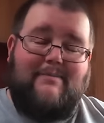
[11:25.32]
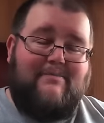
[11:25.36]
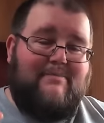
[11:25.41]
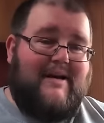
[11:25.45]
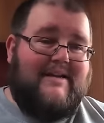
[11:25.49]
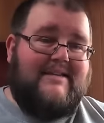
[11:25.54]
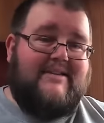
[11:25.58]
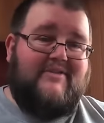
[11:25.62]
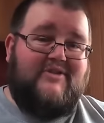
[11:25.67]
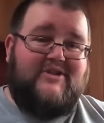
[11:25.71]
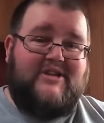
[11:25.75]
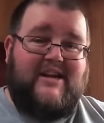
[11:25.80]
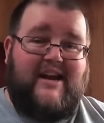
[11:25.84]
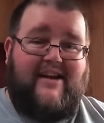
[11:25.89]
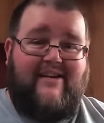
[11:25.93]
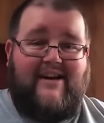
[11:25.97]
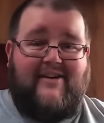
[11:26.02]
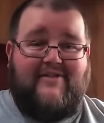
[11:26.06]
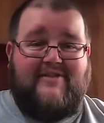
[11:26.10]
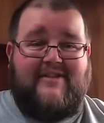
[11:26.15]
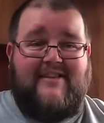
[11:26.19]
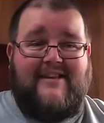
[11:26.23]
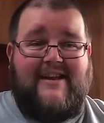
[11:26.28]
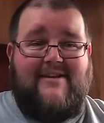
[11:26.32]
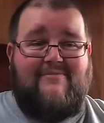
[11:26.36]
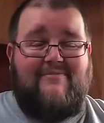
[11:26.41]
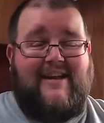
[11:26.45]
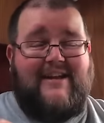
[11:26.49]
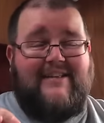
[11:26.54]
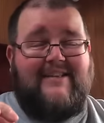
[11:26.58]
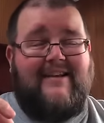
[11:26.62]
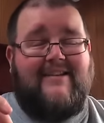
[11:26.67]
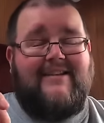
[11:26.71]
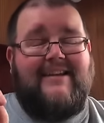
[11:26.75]
Massive shout out to them.
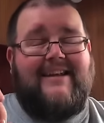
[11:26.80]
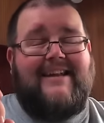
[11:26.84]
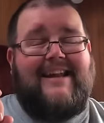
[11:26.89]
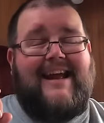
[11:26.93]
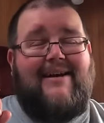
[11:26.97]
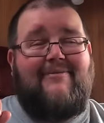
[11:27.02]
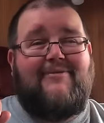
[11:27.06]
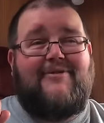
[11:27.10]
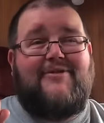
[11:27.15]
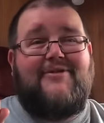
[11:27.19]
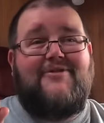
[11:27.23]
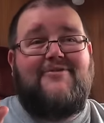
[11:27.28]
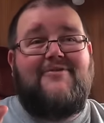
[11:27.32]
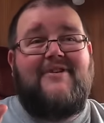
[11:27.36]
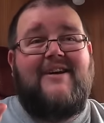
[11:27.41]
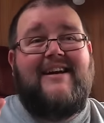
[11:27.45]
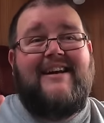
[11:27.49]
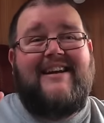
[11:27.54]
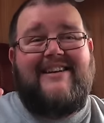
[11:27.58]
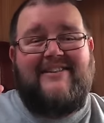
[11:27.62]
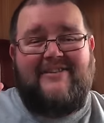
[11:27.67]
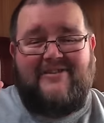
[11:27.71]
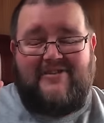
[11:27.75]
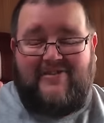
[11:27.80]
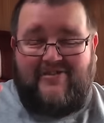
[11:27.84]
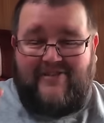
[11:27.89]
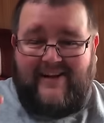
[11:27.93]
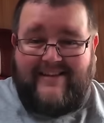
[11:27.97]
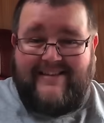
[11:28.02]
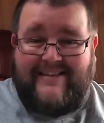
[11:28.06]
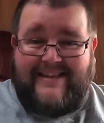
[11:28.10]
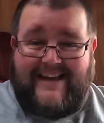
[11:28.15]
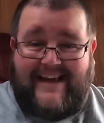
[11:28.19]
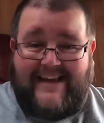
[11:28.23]
They've done an absolute
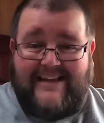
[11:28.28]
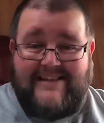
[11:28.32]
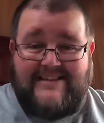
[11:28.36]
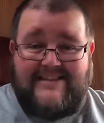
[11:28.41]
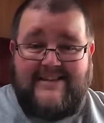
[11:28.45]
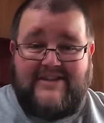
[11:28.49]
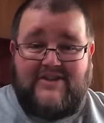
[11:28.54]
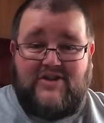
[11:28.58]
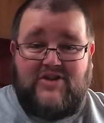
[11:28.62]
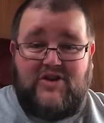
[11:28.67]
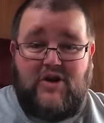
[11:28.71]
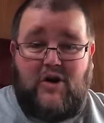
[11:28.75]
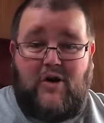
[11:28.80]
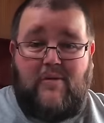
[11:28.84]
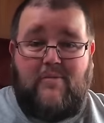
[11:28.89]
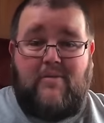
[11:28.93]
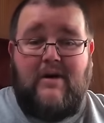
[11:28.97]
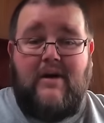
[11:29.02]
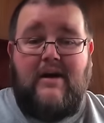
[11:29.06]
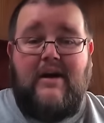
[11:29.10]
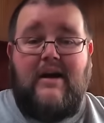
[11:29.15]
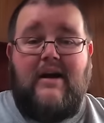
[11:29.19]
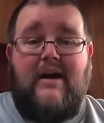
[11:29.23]
fantastic job.